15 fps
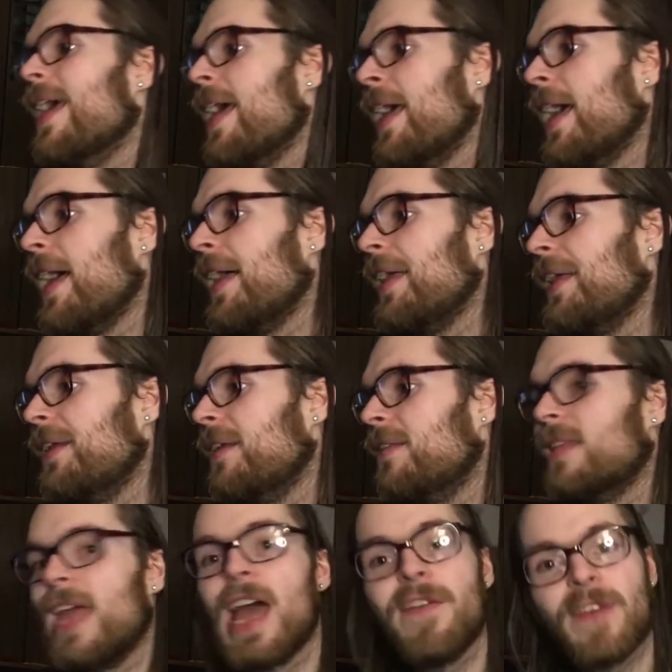And
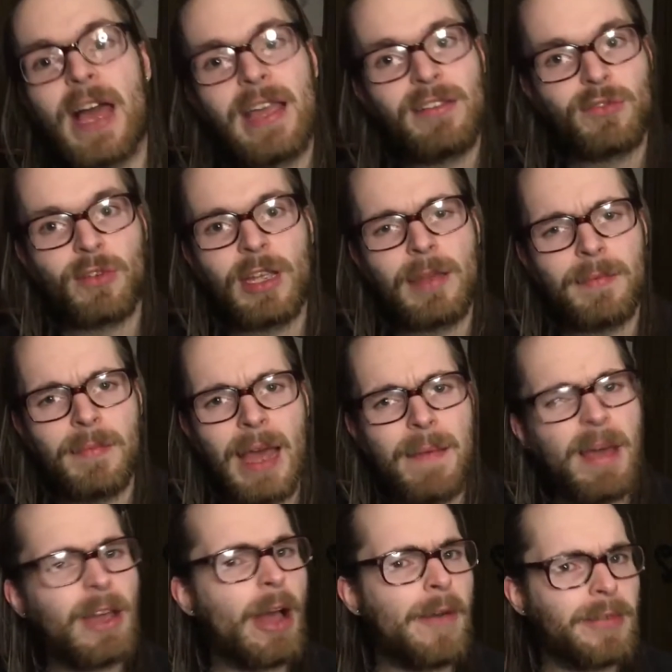they have ice cream
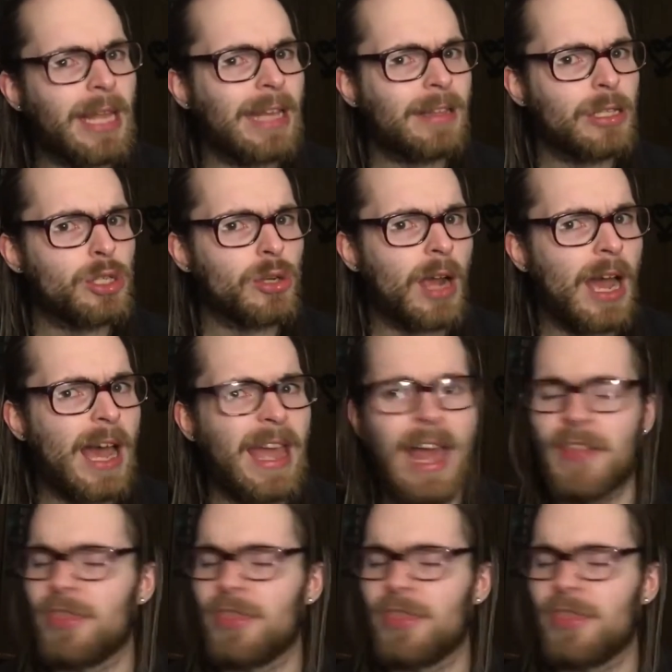I, might, I would like to try.